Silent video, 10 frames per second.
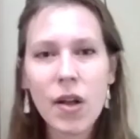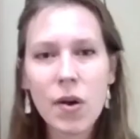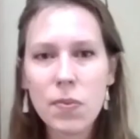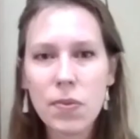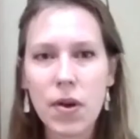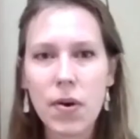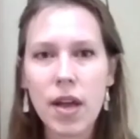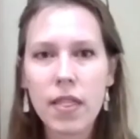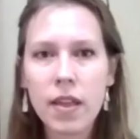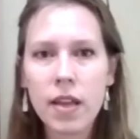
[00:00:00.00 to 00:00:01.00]
hope so.
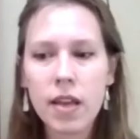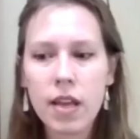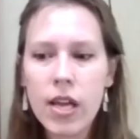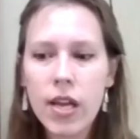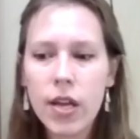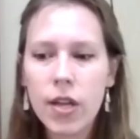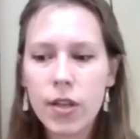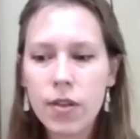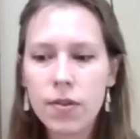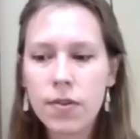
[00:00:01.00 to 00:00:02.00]
I think
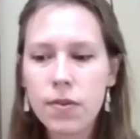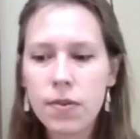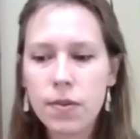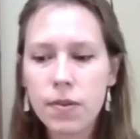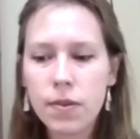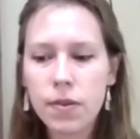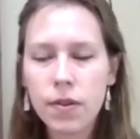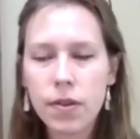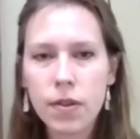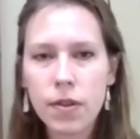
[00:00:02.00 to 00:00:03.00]
you
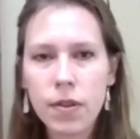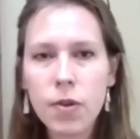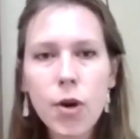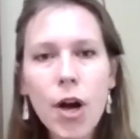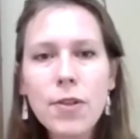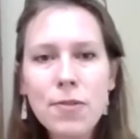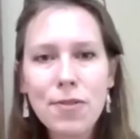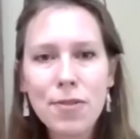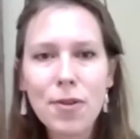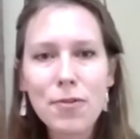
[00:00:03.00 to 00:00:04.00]
can't
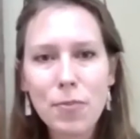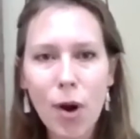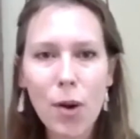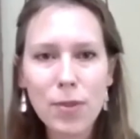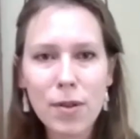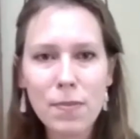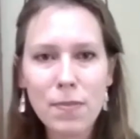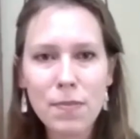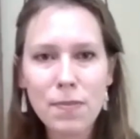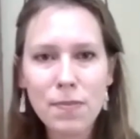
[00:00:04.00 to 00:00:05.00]
solve a
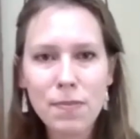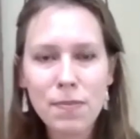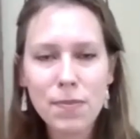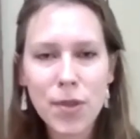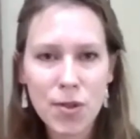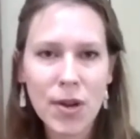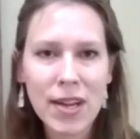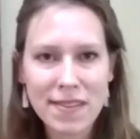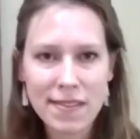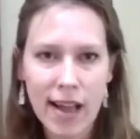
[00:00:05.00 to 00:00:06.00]
problem you don't
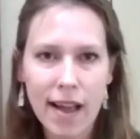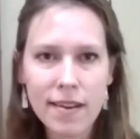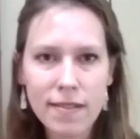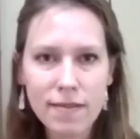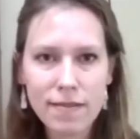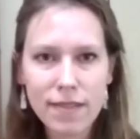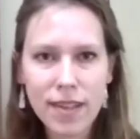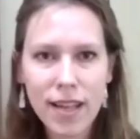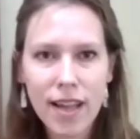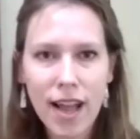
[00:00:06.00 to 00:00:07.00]
understand,
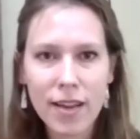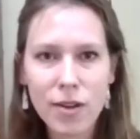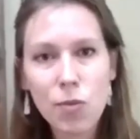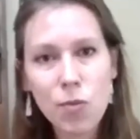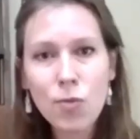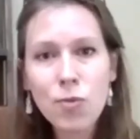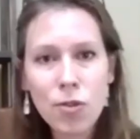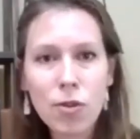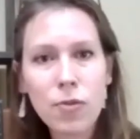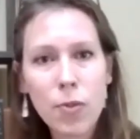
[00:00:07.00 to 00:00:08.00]
and you won't
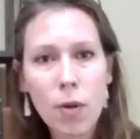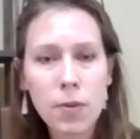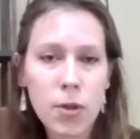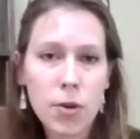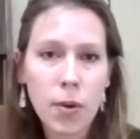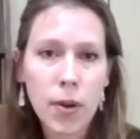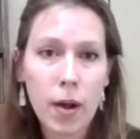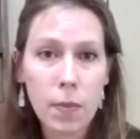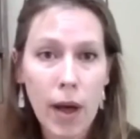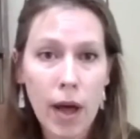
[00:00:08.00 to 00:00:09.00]
solve a problem you don't care
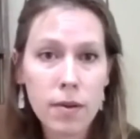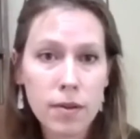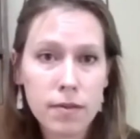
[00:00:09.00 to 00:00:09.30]
about.